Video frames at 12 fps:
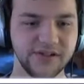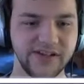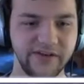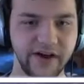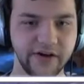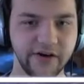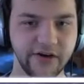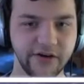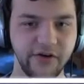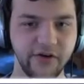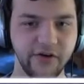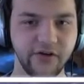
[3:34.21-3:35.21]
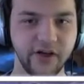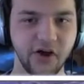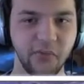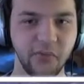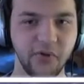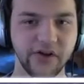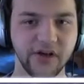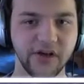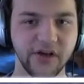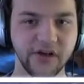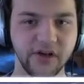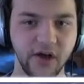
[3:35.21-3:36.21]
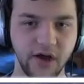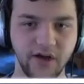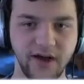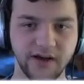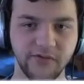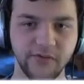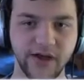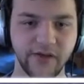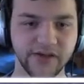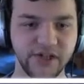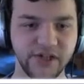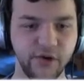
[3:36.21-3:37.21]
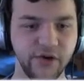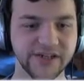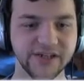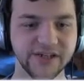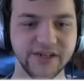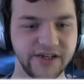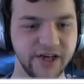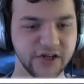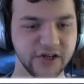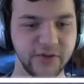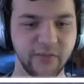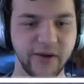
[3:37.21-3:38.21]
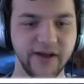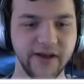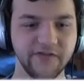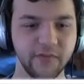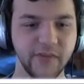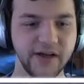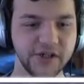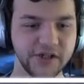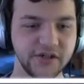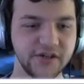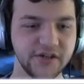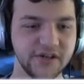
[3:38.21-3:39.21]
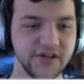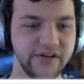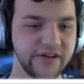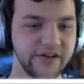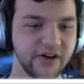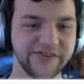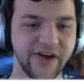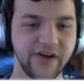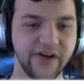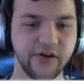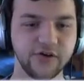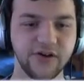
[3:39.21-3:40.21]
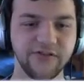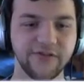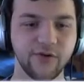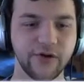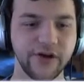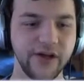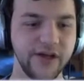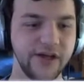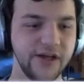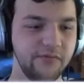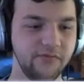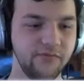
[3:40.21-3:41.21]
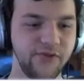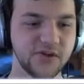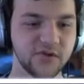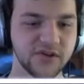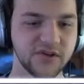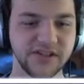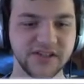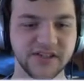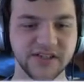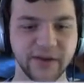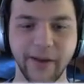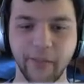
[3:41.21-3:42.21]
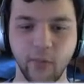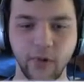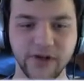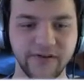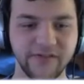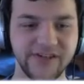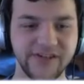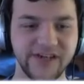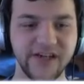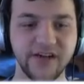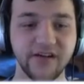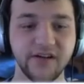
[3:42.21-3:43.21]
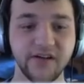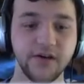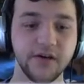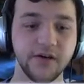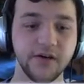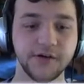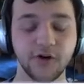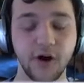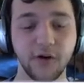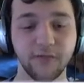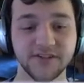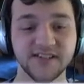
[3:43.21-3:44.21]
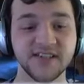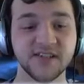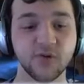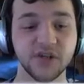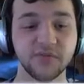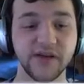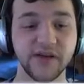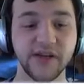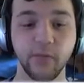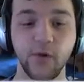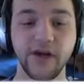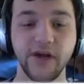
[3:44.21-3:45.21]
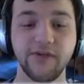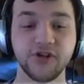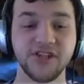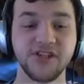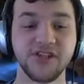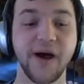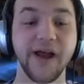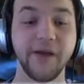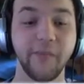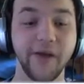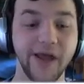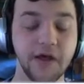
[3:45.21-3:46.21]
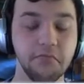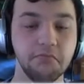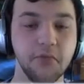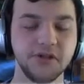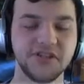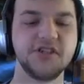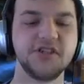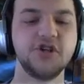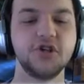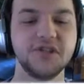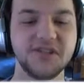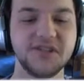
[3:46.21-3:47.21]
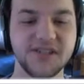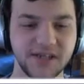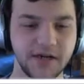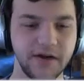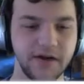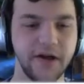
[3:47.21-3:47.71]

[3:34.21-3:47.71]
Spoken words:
See right here, if you click on a building, I can get this unit. It tells me all my information. Cost 540 resources, command points 15. Strong versus swordsman, and weak versus pikemen and monsters.